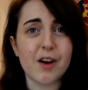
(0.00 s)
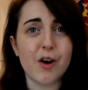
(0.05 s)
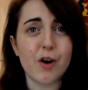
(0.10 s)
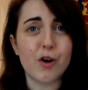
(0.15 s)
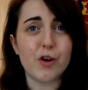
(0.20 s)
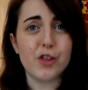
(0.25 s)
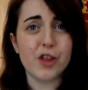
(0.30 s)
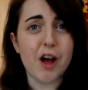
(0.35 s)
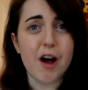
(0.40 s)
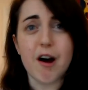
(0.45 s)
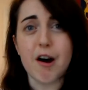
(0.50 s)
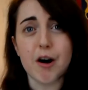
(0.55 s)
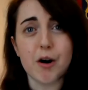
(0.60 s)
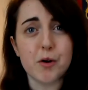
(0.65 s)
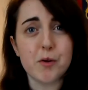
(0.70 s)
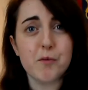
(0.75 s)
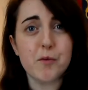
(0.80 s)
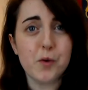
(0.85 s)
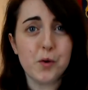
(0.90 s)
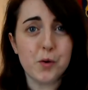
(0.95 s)
on the
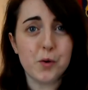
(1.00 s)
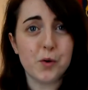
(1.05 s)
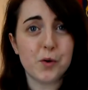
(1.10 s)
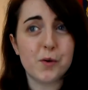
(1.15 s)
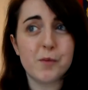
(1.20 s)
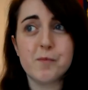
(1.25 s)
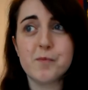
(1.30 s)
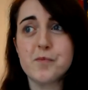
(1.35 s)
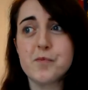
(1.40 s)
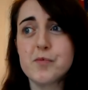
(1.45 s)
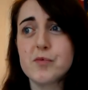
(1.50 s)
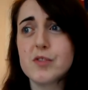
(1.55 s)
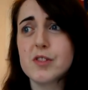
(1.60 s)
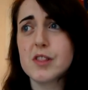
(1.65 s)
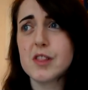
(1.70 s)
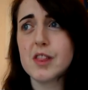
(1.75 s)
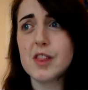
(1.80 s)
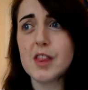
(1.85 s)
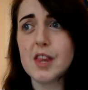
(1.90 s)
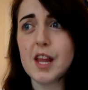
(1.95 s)
hard floor,
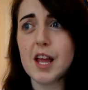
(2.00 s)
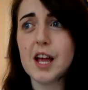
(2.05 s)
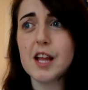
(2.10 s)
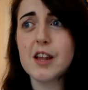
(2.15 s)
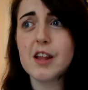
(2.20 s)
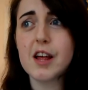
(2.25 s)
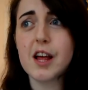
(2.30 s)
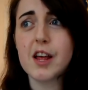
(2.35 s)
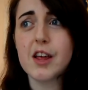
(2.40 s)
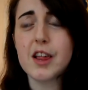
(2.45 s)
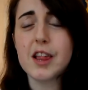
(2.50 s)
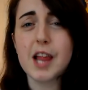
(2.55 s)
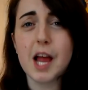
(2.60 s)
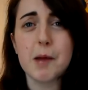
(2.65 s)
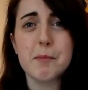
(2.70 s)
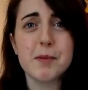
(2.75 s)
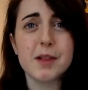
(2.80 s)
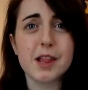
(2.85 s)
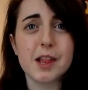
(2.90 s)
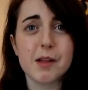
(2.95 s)
and that used to
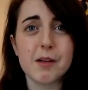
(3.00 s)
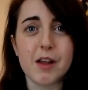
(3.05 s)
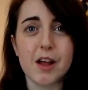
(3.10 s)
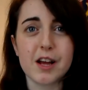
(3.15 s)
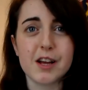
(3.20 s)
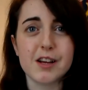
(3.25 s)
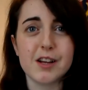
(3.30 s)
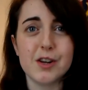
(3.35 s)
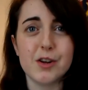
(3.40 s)
happen to like a